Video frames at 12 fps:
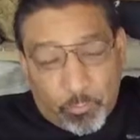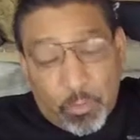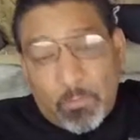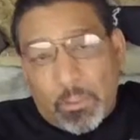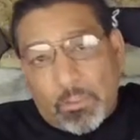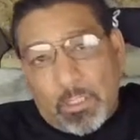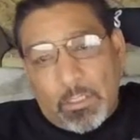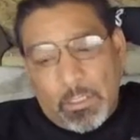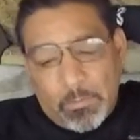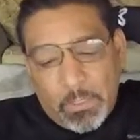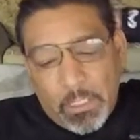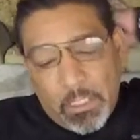pretty much all of
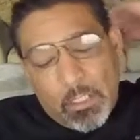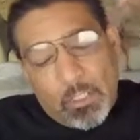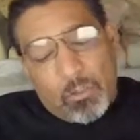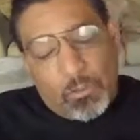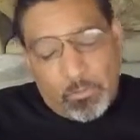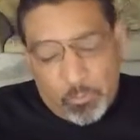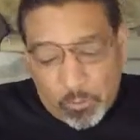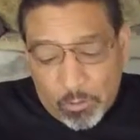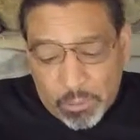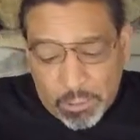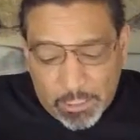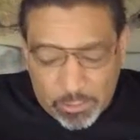them. Oh, well,
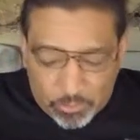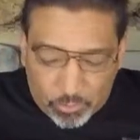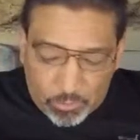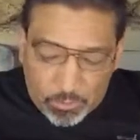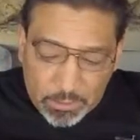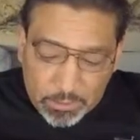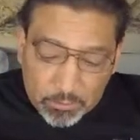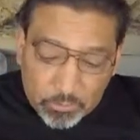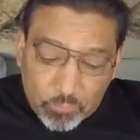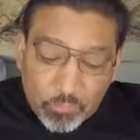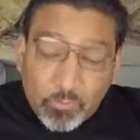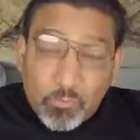the answer as
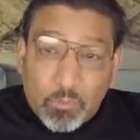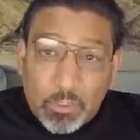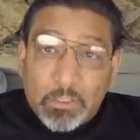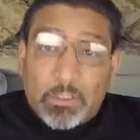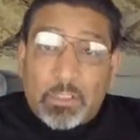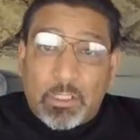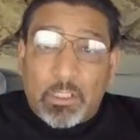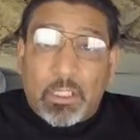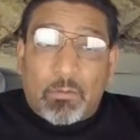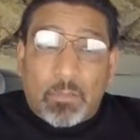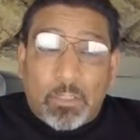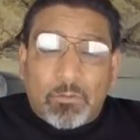to was the
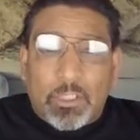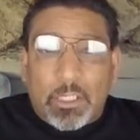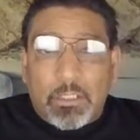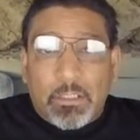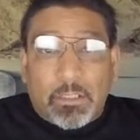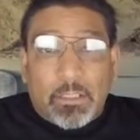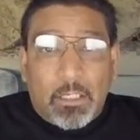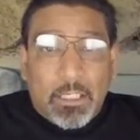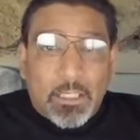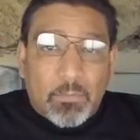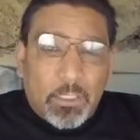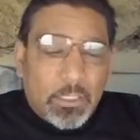route changed at the
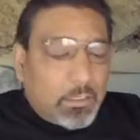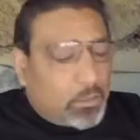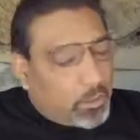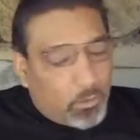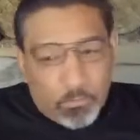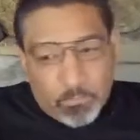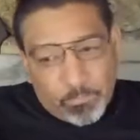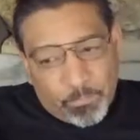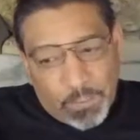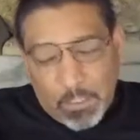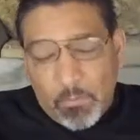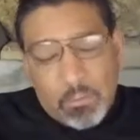last minute? No,
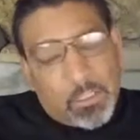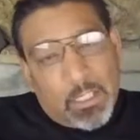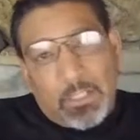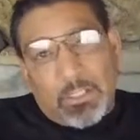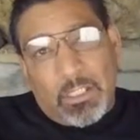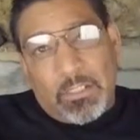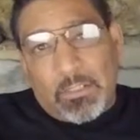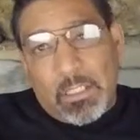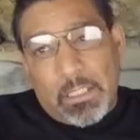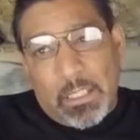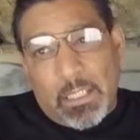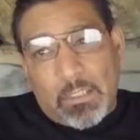it was not changed
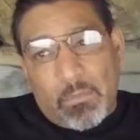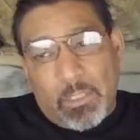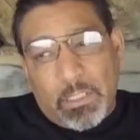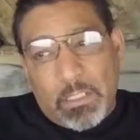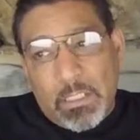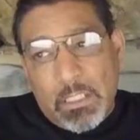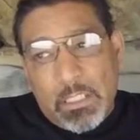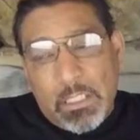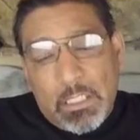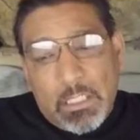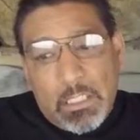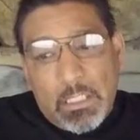at the last minute.
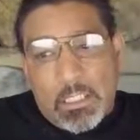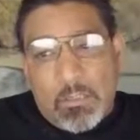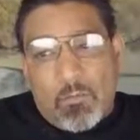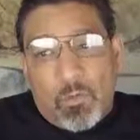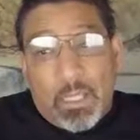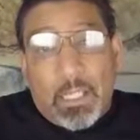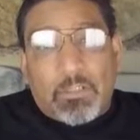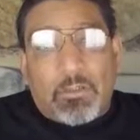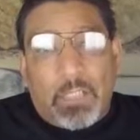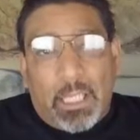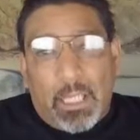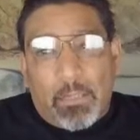What
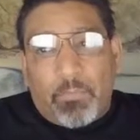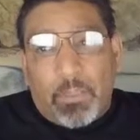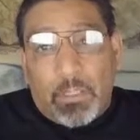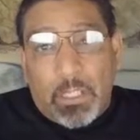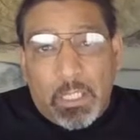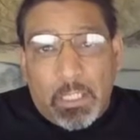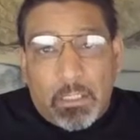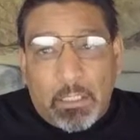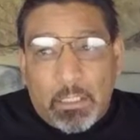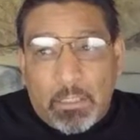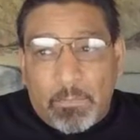actually happened, and